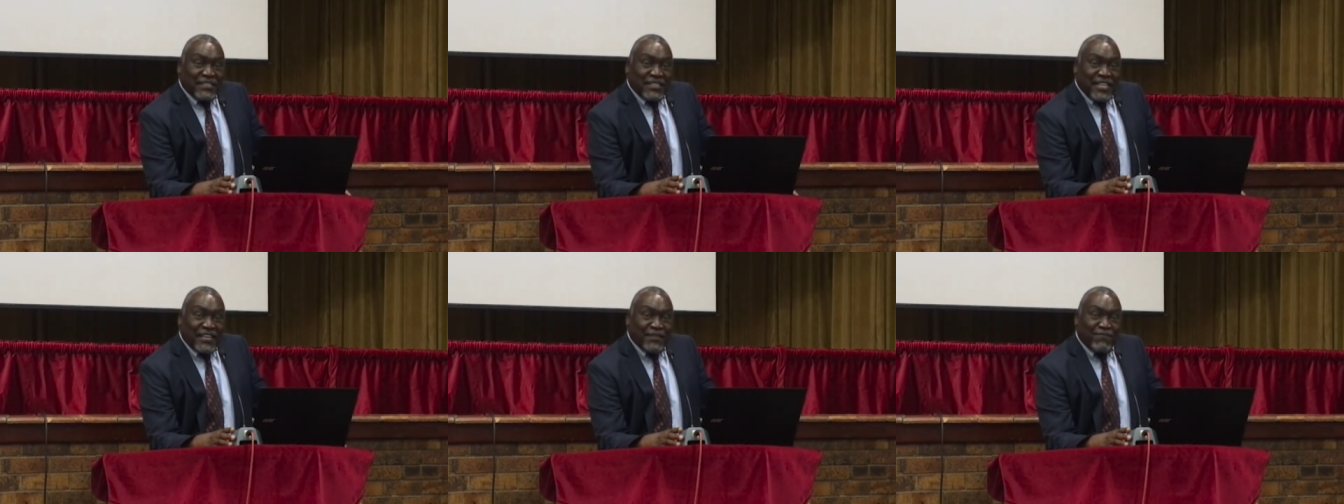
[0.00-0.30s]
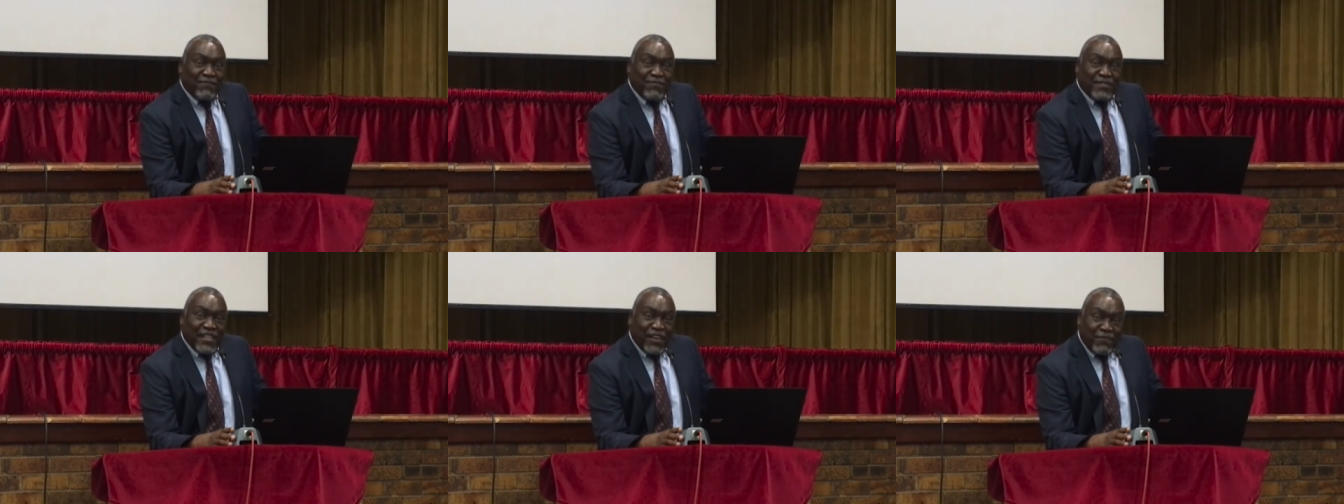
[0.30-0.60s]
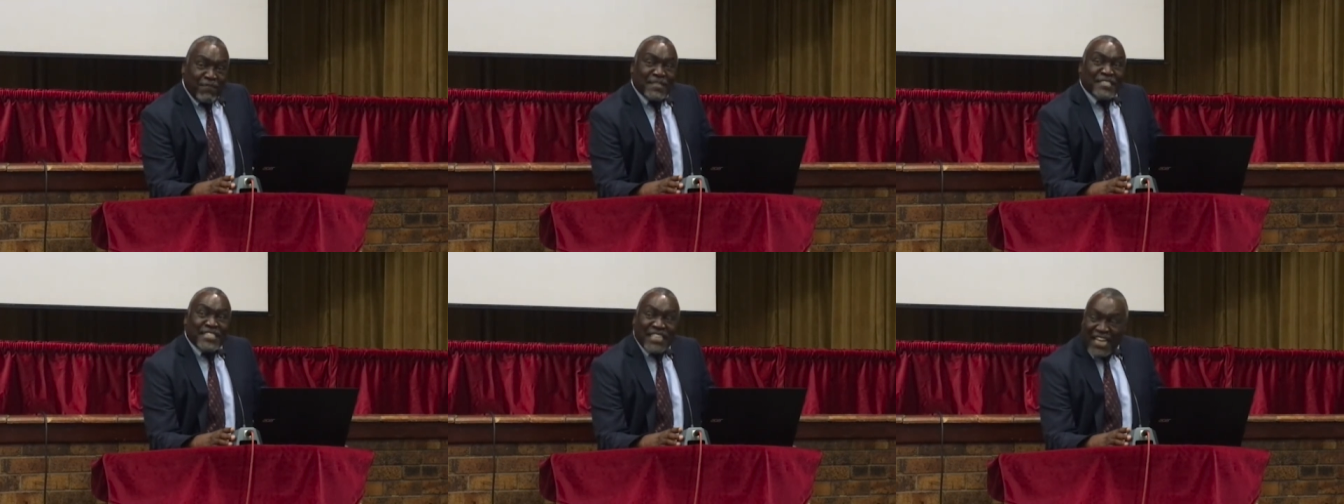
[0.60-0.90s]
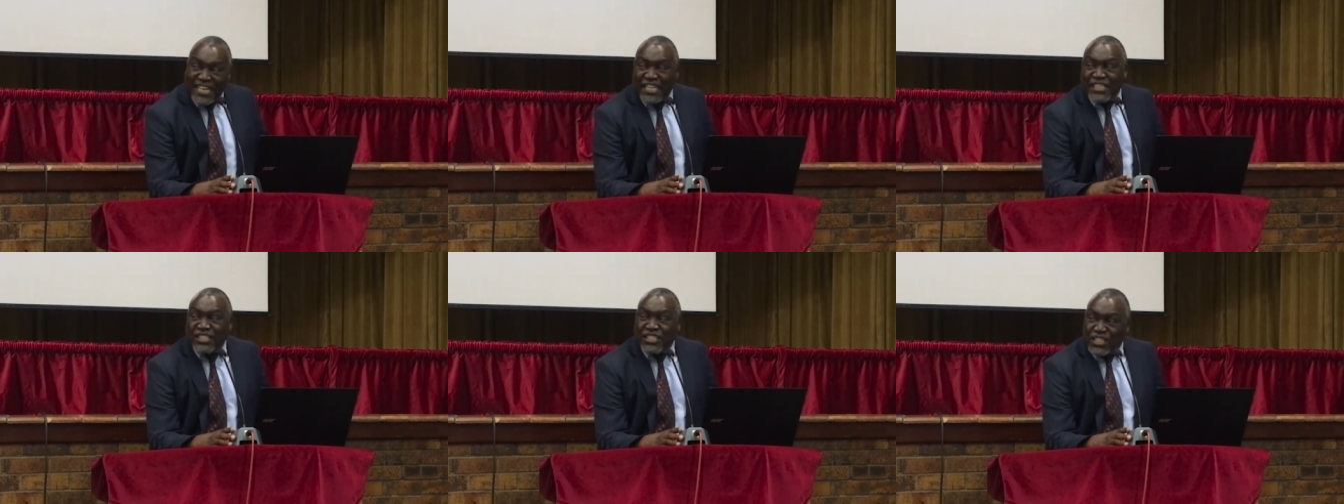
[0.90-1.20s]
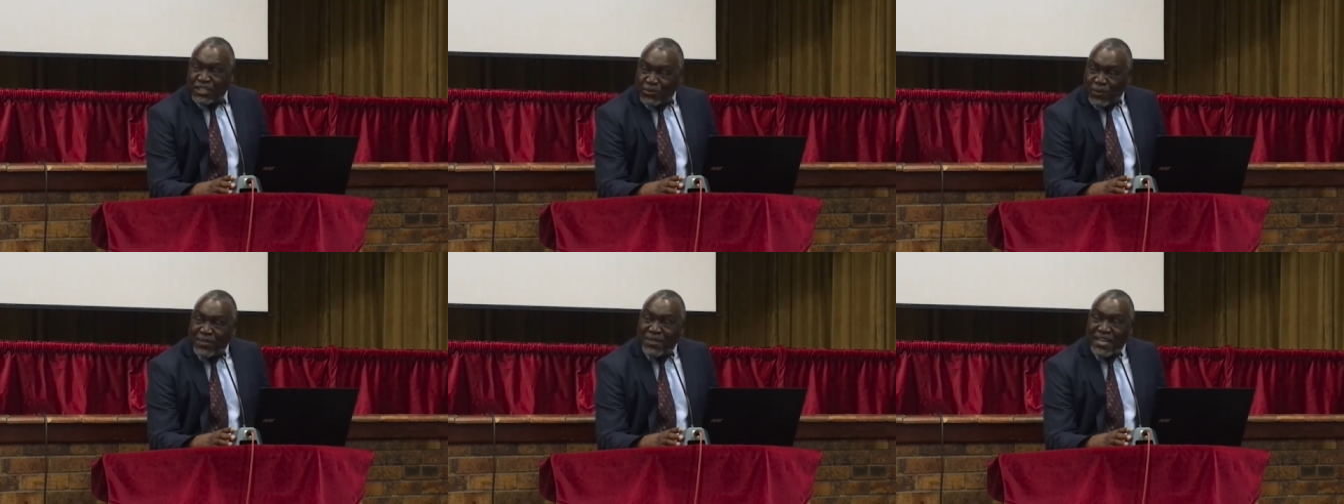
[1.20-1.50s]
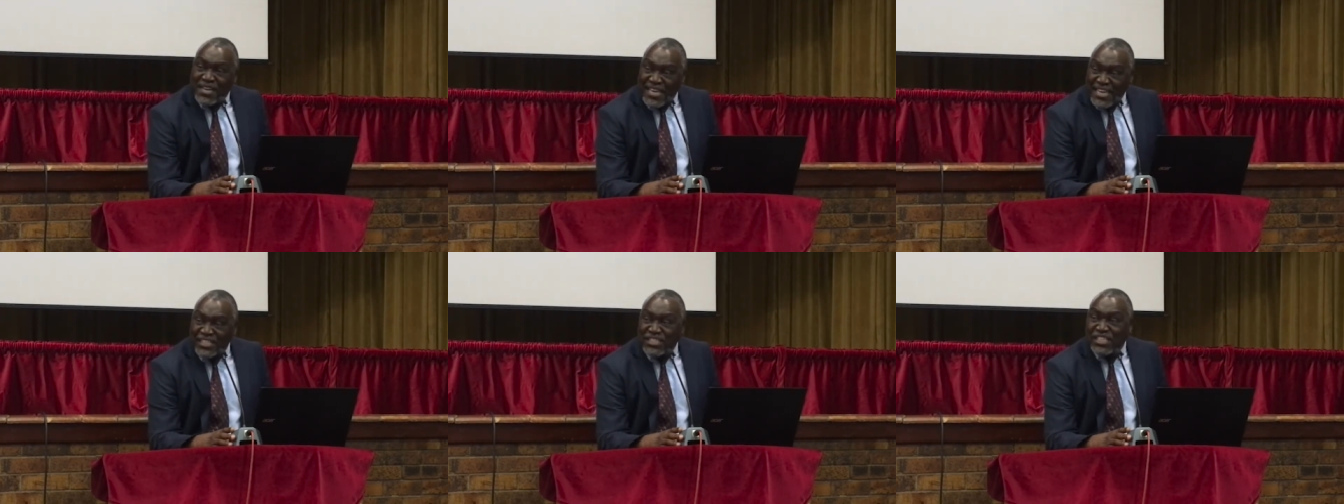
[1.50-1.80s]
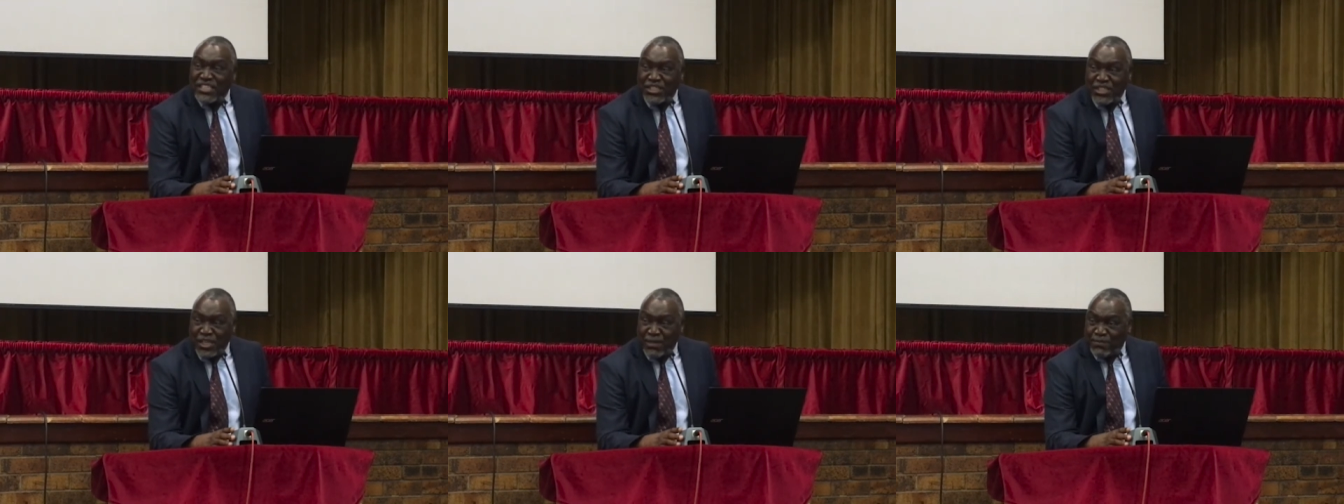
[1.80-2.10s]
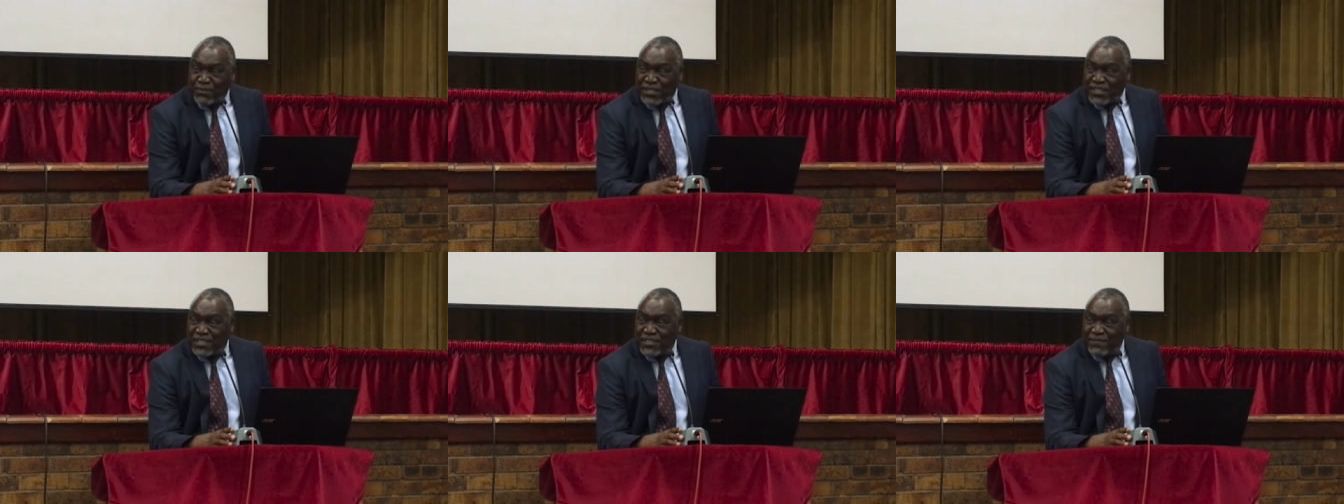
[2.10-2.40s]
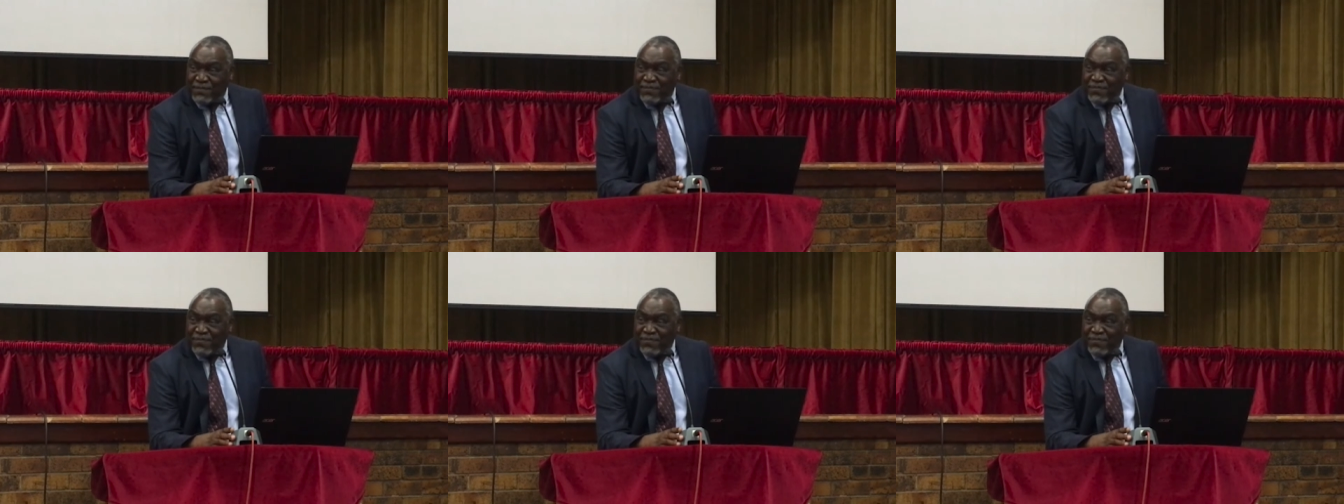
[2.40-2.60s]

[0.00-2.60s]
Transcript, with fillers: there, there have been challenges with relationships.